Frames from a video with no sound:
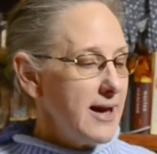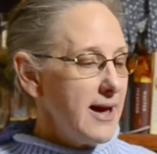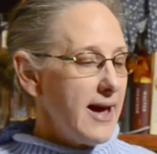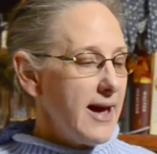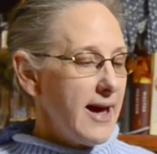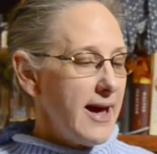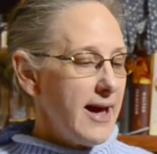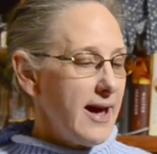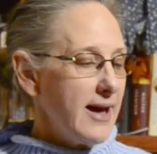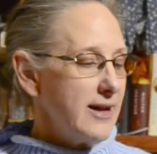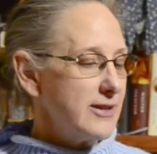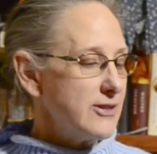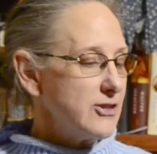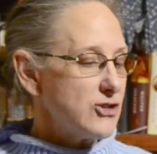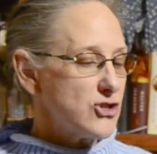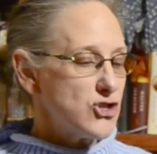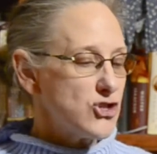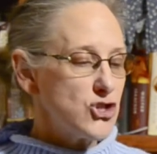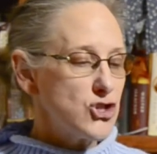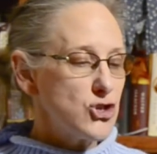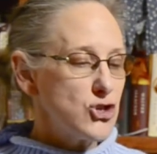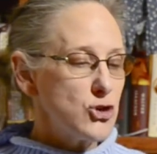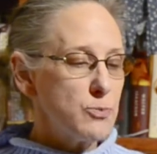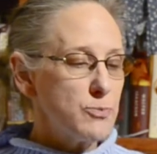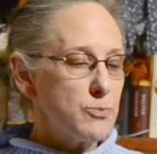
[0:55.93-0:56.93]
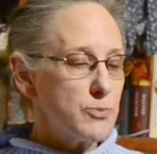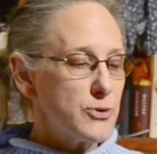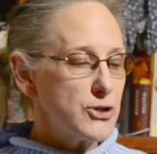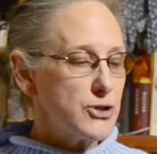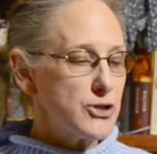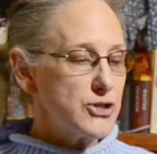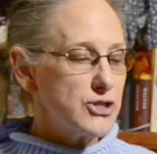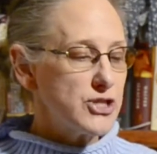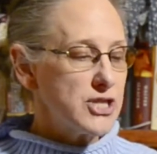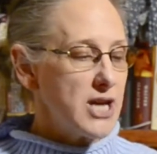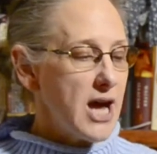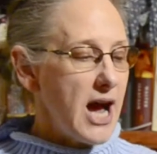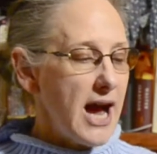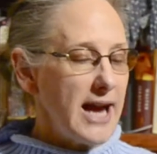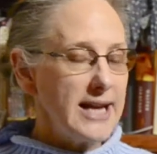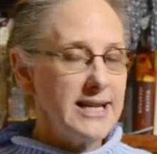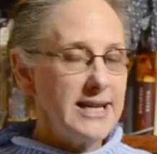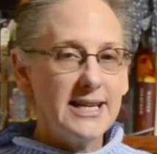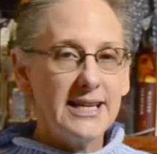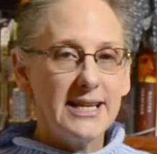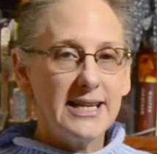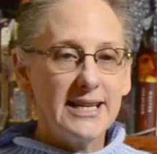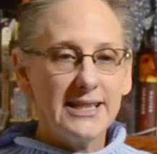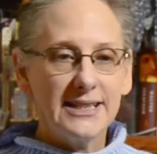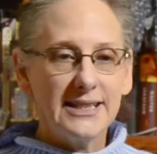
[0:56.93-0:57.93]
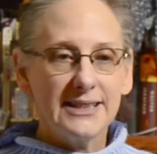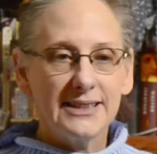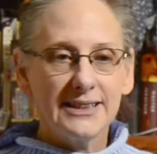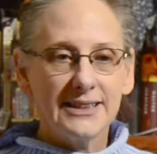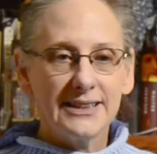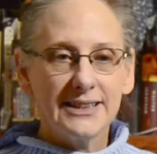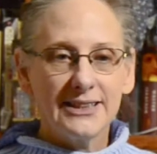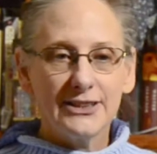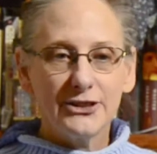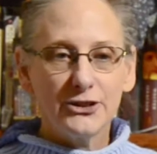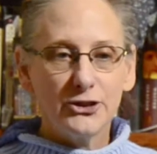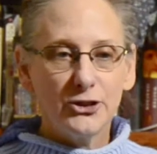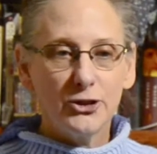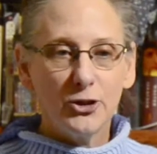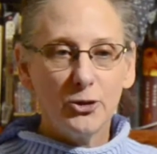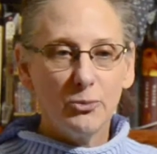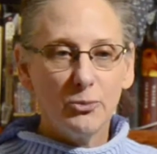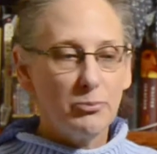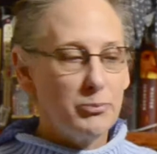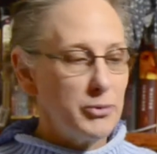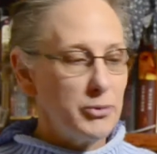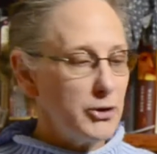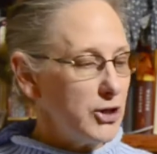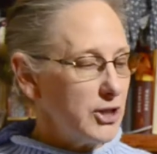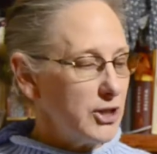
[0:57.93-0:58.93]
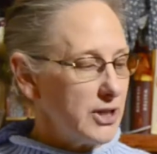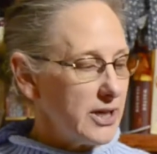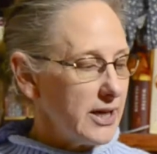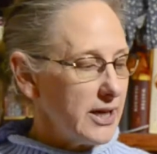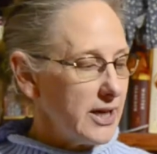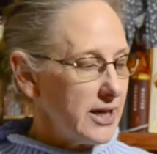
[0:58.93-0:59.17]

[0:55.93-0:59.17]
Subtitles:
and super tiny little book.